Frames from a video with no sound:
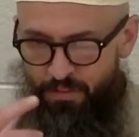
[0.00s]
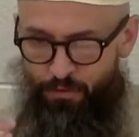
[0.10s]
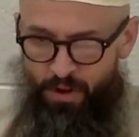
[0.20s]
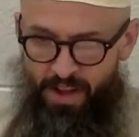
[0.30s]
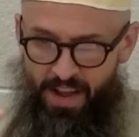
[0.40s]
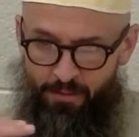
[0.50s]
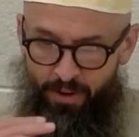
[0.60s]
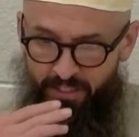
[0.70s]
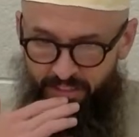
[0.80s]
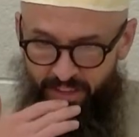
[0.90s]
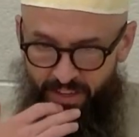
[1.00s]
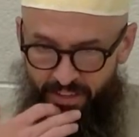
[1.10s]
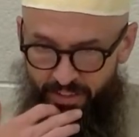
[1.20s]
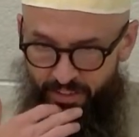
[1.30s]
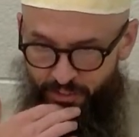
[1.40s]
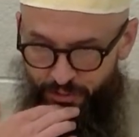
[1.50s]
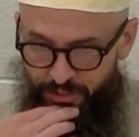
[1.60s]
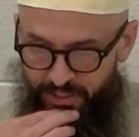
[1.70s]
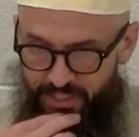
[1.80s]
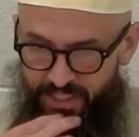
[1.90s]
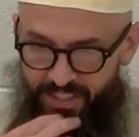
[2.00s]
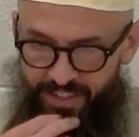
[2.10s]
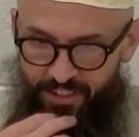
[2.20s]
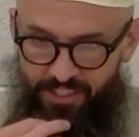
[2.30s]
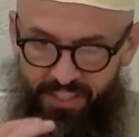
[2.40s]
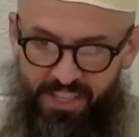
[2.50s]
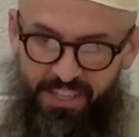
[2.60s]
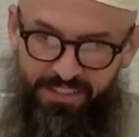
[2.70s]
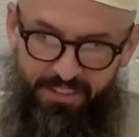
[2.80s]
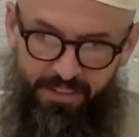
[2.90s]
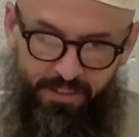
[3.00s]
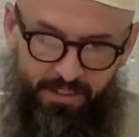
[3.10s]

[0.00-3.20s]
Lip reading: For a hyrax and a lizard, there is a kid.